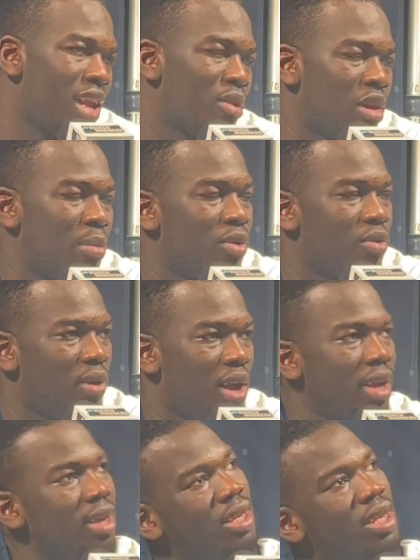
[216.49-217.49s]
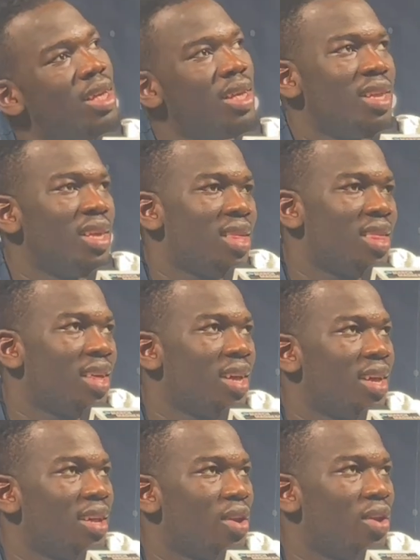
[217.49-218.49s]
I was able to like this
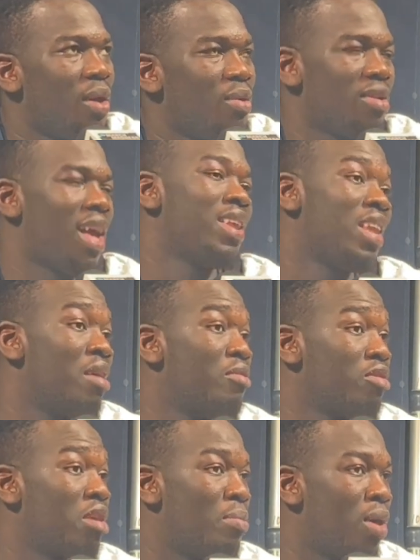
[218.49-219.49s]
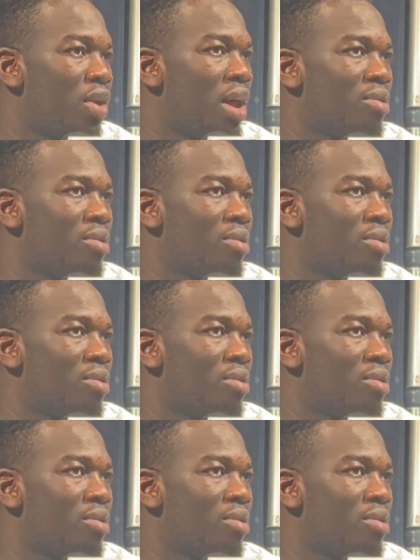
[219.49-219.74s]
year, and uh, I was not nervous about it.